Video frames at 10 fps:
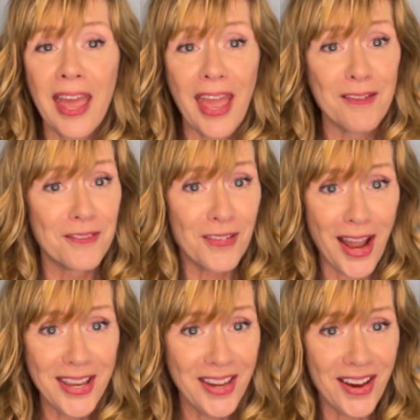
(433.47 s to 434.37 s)

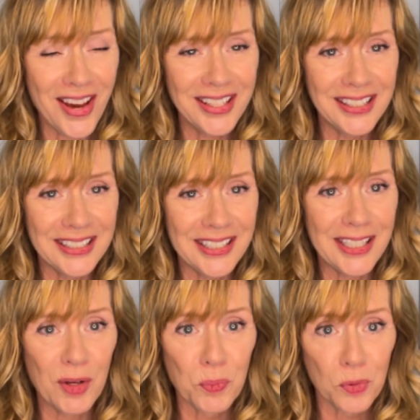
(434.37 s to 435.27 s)
invite God in
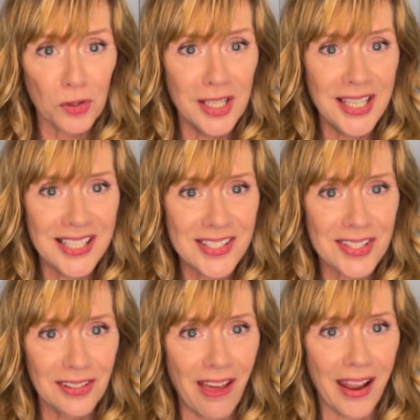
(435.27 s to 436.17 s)
and bring His
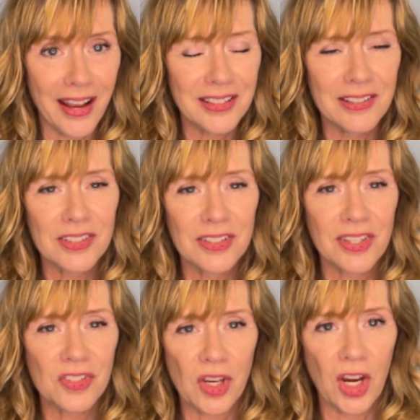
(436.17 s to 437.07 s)
light into
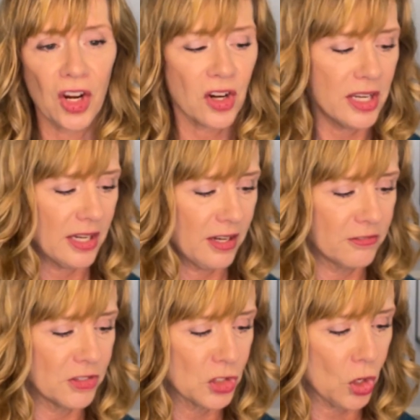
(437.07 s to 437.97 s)
this area of
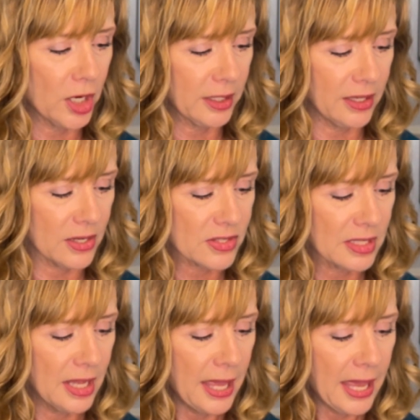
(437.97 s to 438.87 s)
darkness.
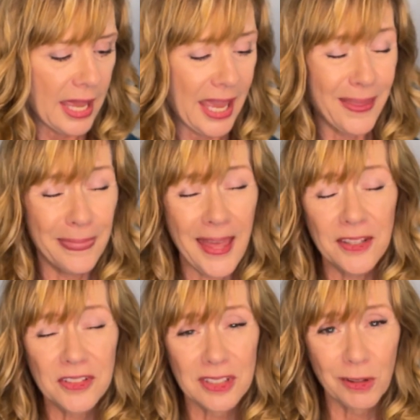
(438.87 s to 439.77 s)
And
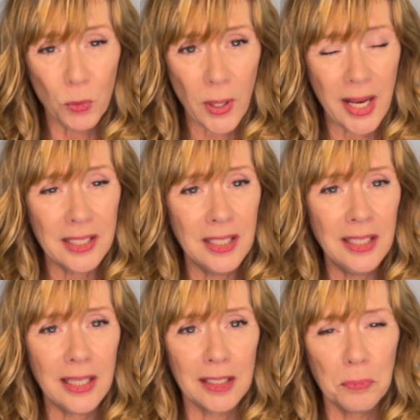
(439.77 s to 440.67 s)
that
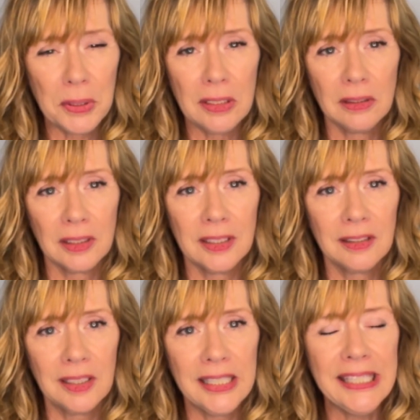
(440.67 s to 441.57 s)
degrading and
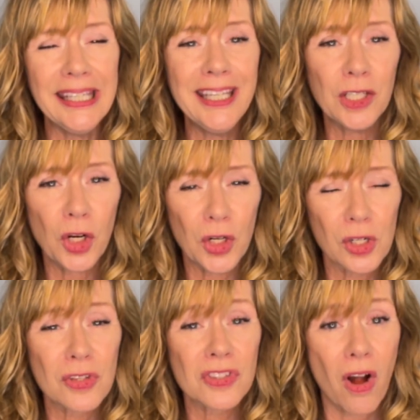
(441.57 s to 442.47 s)
belittling, it
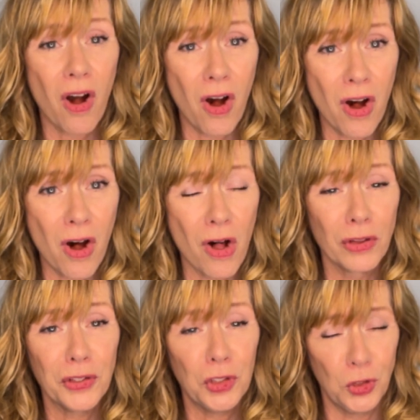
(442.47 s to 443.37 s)
hurts all
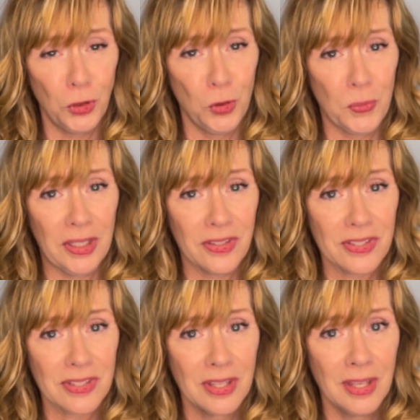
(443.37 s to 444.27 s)

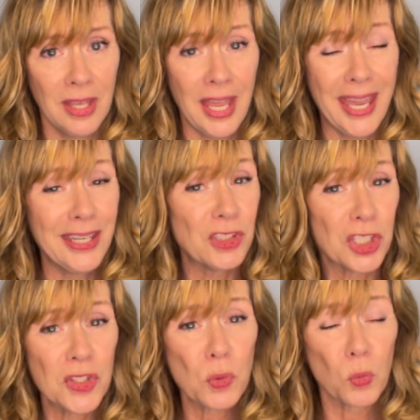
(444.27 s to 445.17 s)
humans. And it
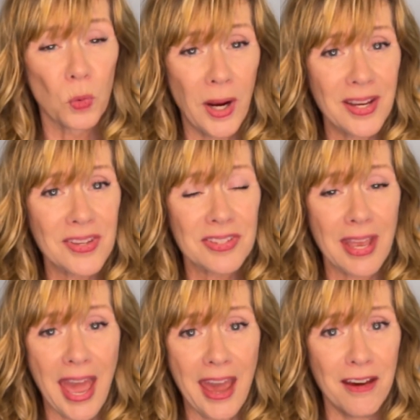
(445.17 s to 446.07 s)
just wreaks
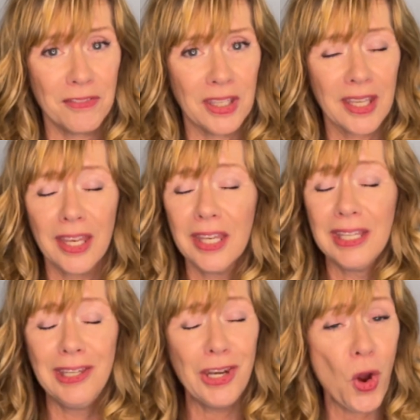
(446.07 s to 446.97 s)
havoc.
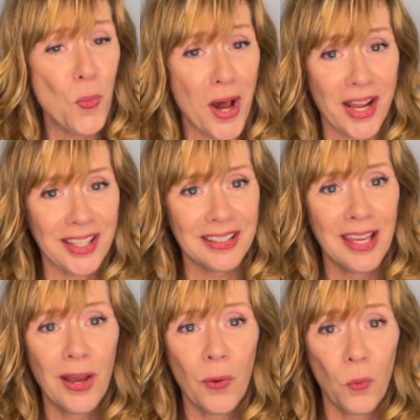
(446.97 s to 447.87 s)
Nobody
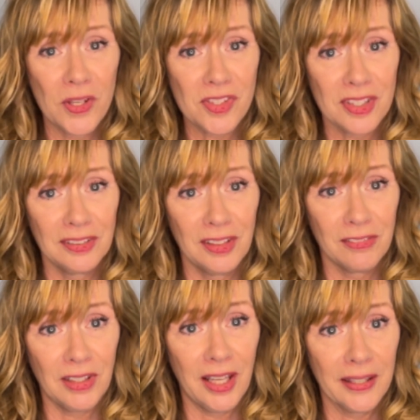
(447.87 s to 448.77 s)
wants to
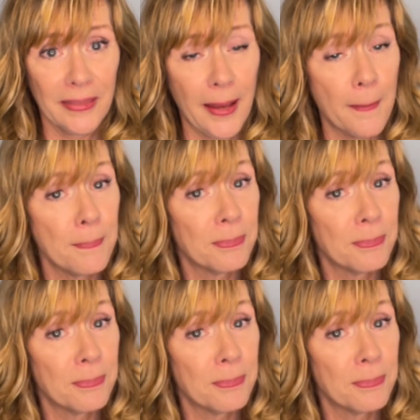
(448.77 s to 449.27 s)
live like that.